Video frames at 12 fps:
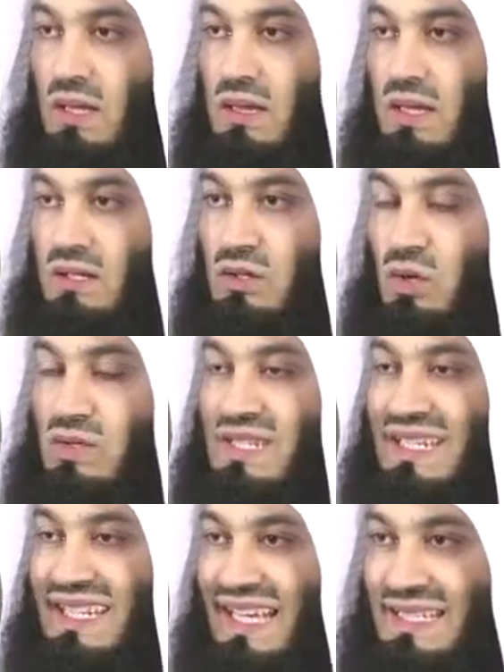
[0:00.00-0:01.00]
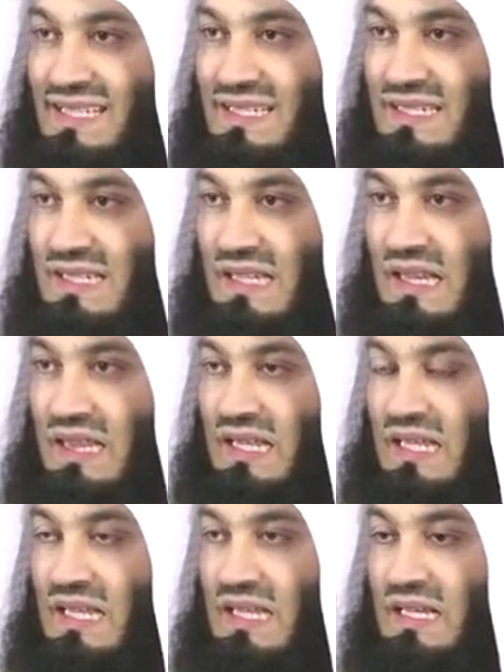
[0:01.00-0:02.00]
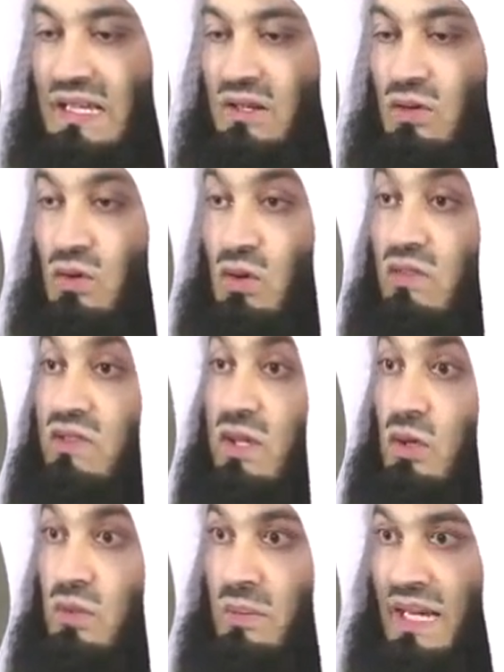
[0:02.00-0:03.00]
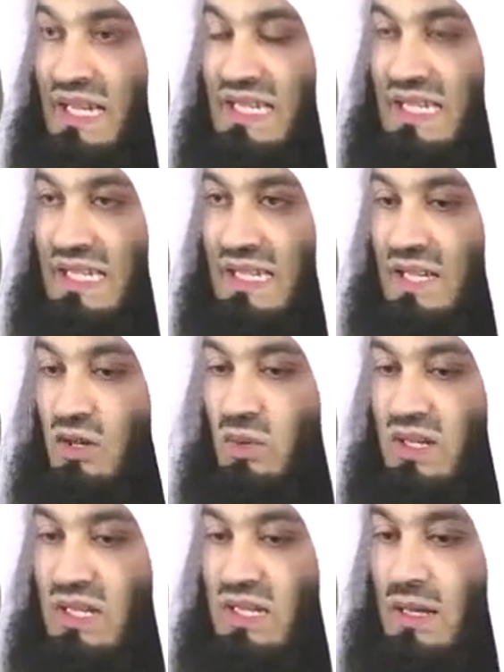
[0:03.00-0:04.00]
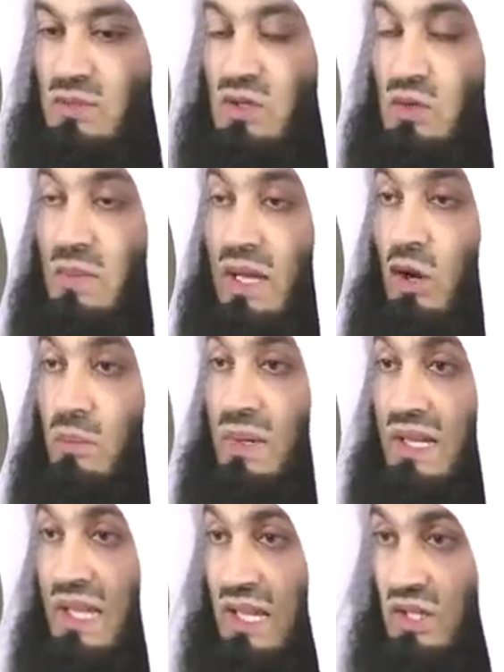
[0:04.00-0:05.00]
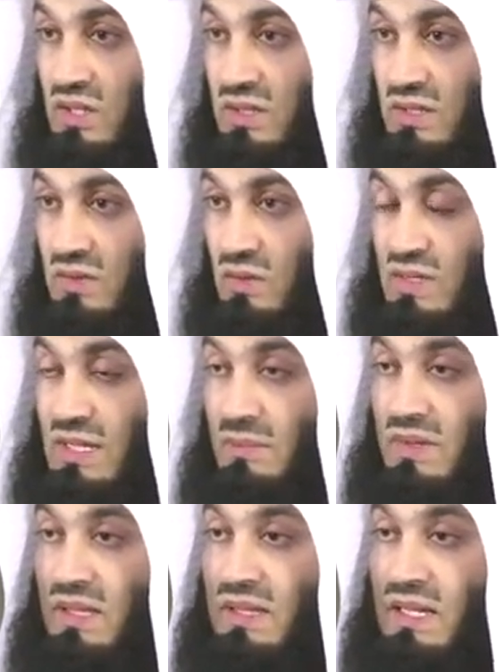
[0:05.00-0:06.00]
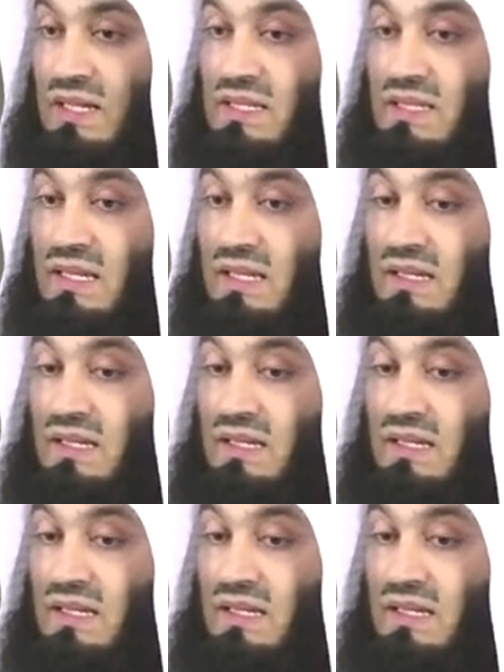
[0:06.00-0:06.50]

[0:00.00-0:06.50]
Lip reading: that goes against the law of the Almighty when it comes to my obligations, or something that is